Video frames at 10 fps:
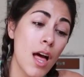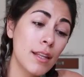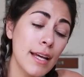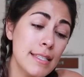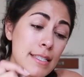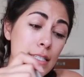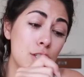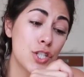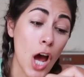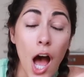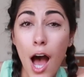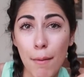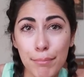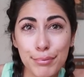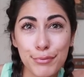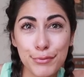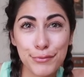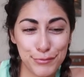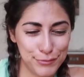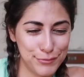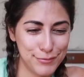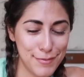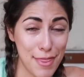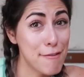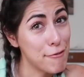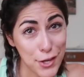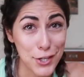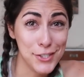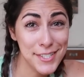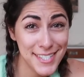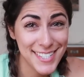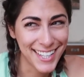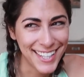let's stop the feels.